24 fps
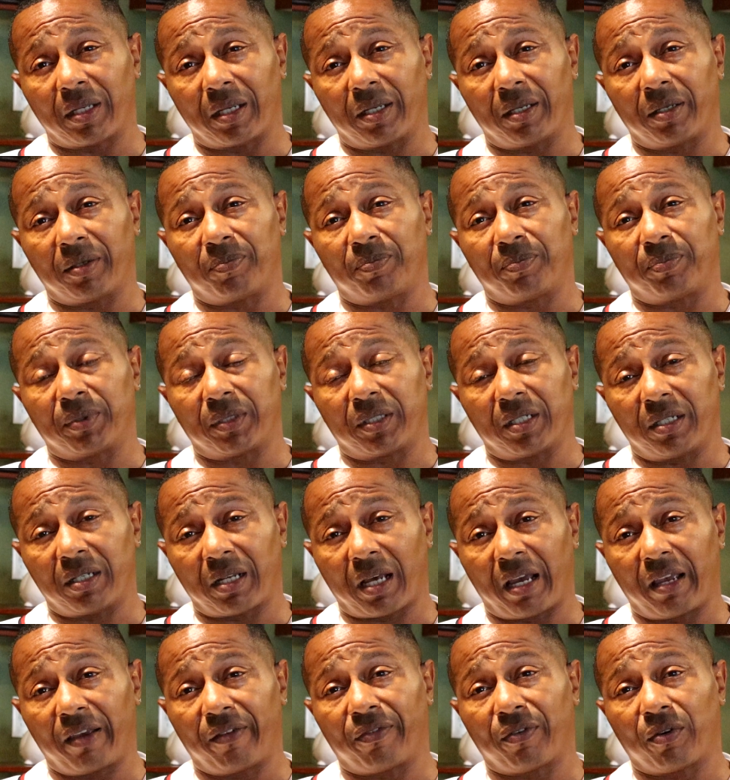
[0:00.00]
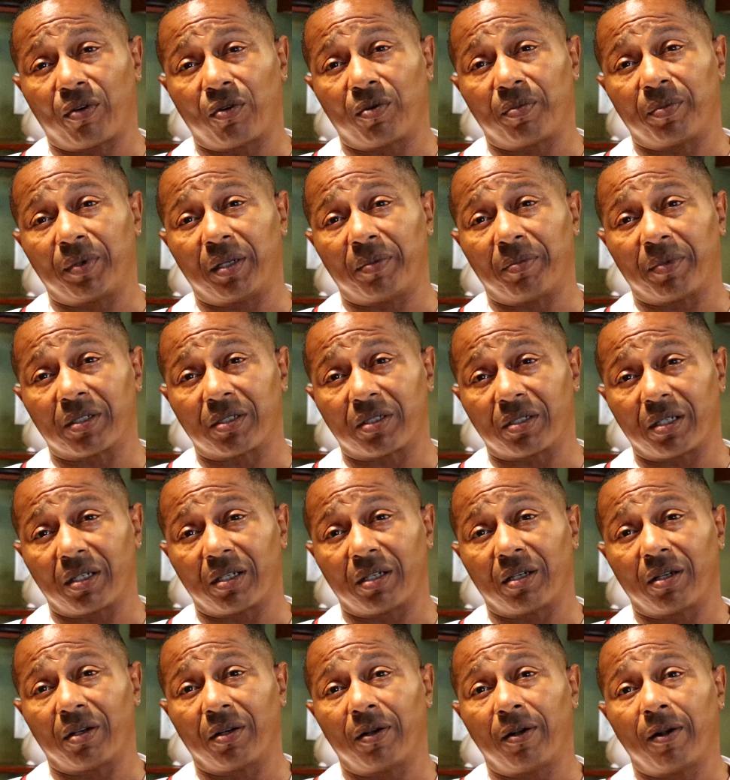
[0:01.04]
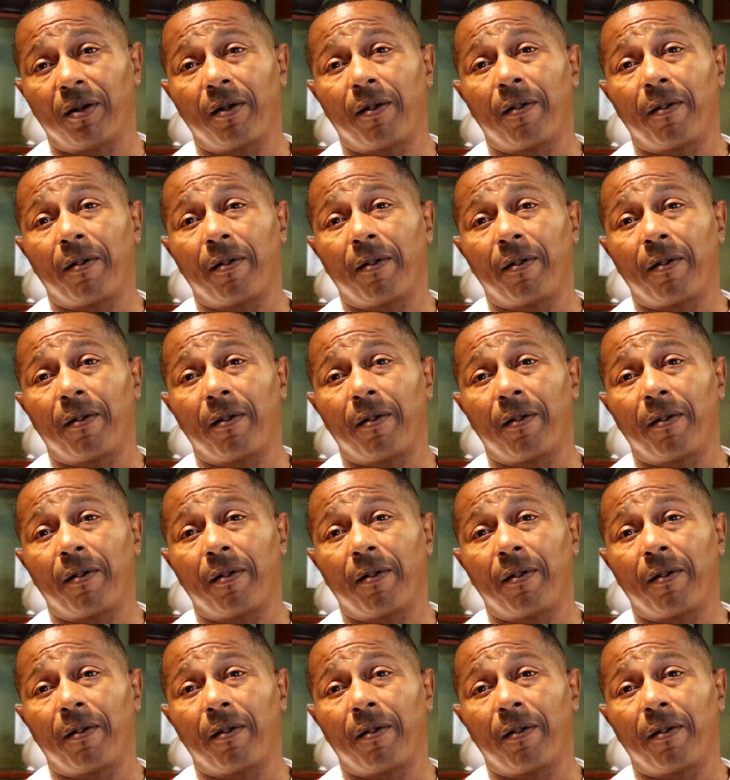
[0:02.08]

they put the knife on me in my cell.